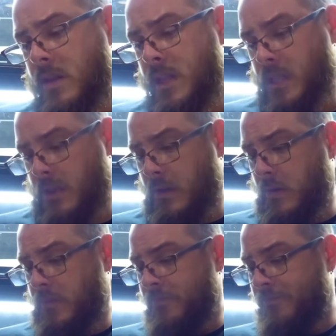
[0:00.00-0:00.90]
So
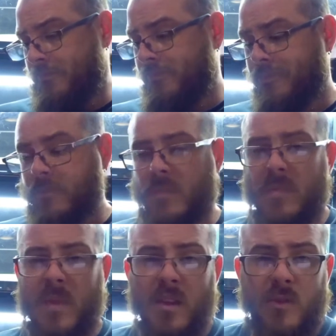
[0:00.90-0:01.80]

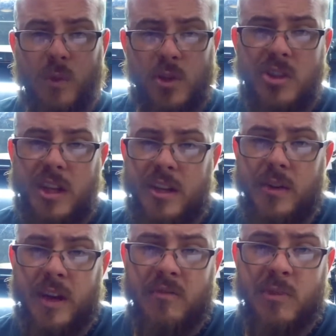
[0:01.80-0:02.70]
unfortunately, I
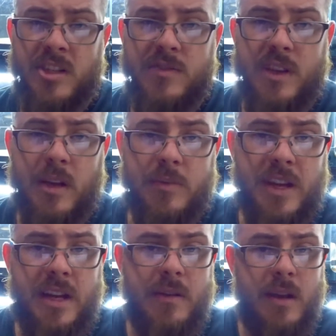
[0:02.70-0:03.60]
don't have much of an
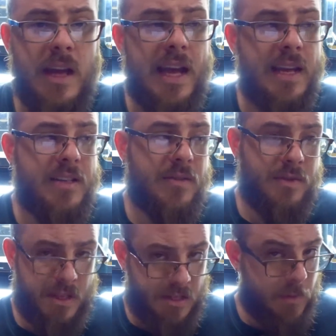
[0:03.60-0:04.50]
update as of
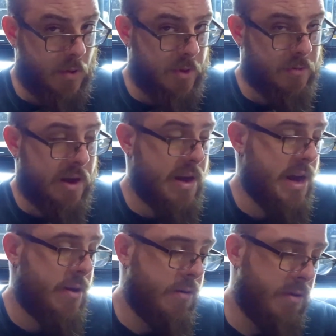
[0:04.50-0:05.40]
this moment right now.